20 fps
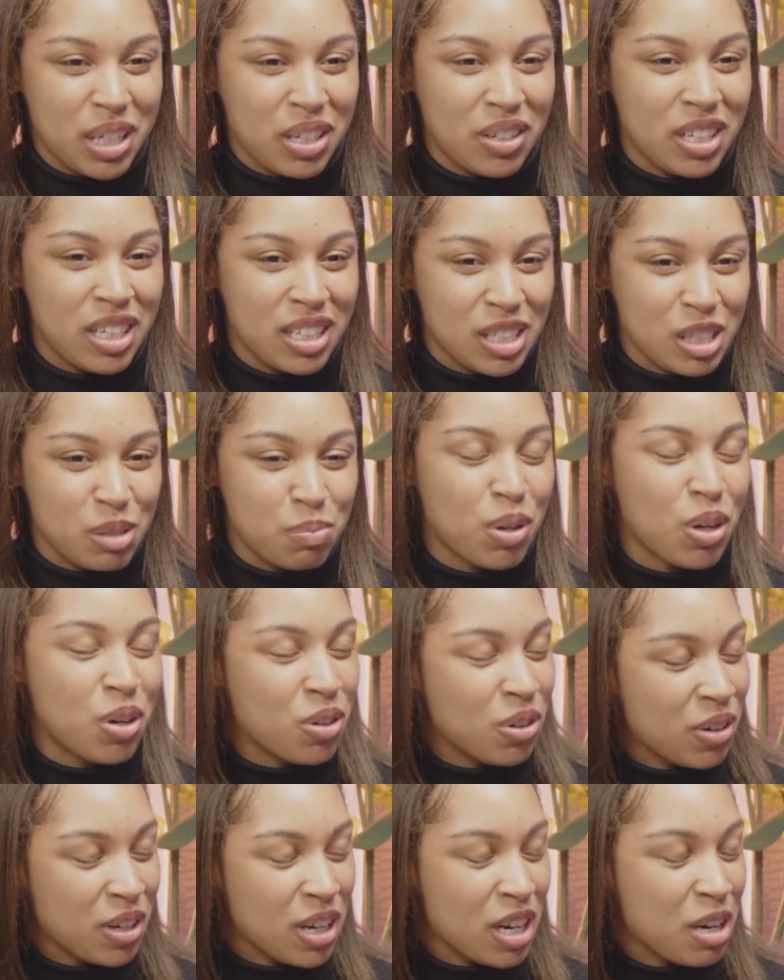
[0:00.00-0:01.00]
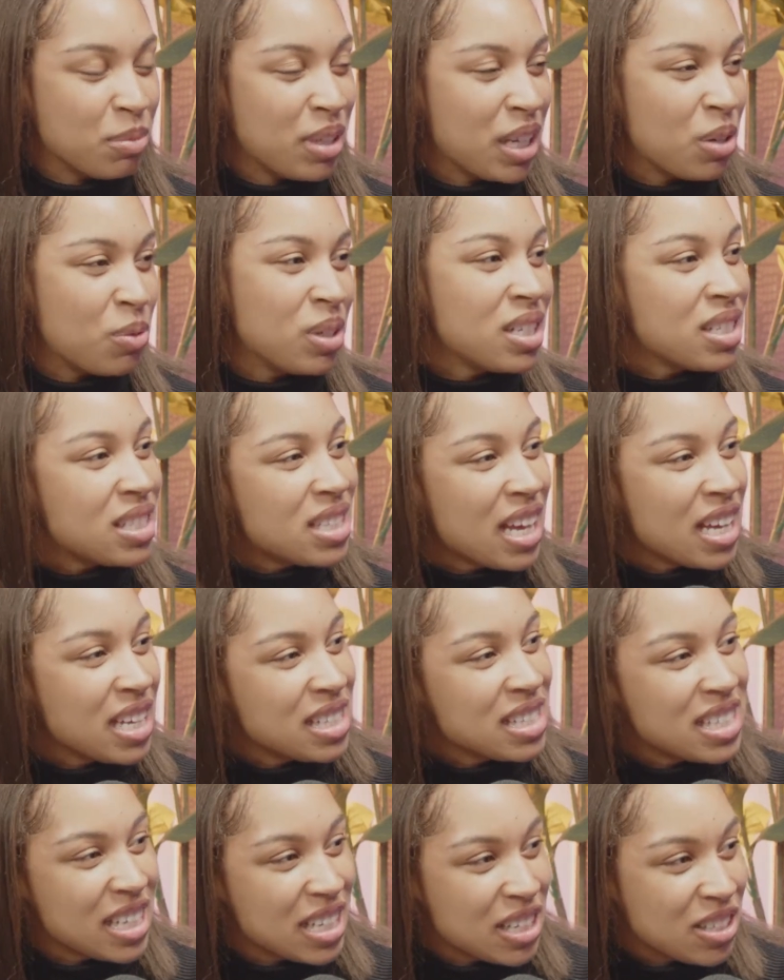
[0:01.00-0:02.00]
Barriers program. Like, what does that
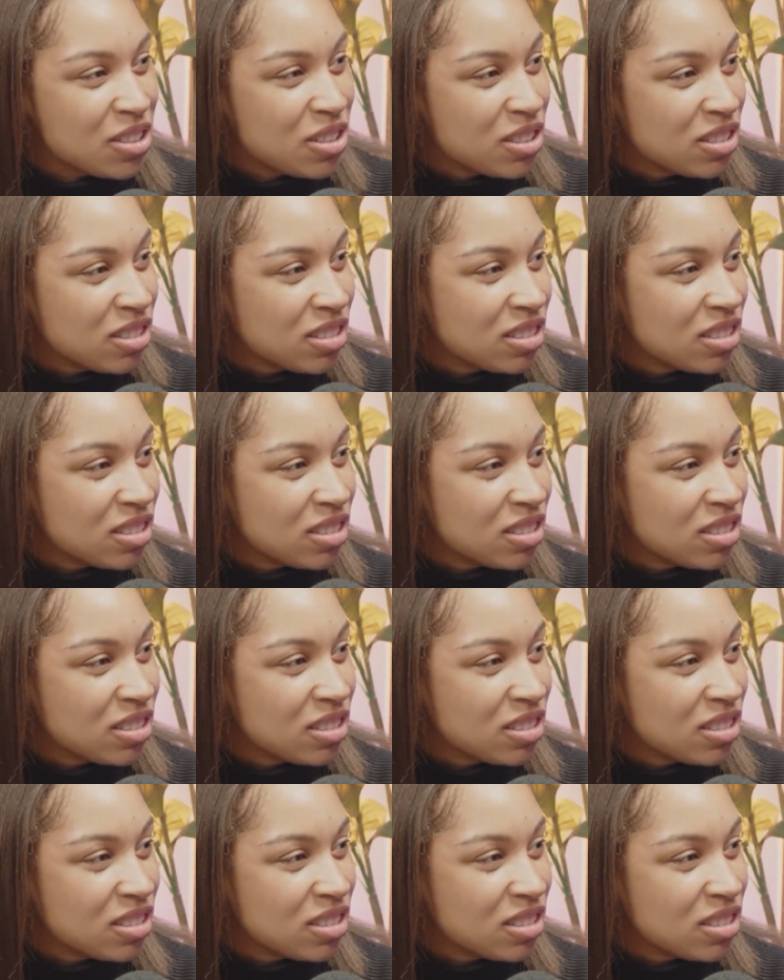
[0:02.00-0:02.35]
entail?